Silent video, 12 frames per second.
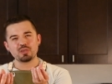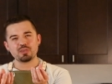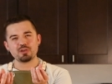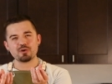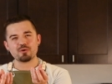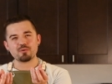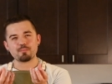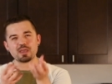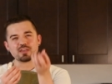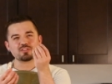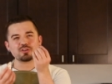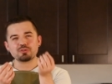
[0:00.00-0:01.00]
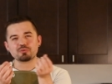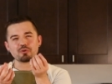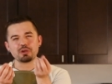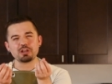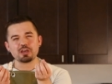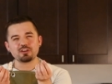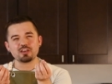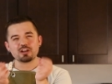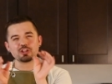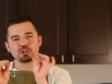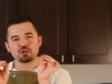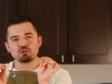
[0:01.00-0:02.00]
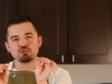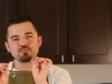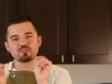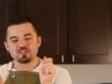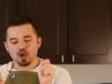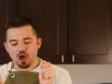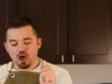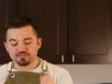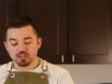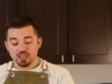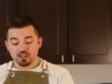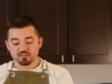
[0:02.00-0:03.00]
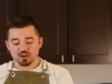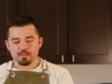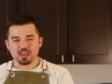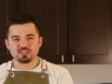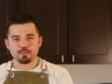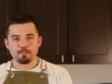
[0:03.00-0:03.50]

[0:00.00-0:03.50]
you know, make the green onion a little soft. It's gonna make the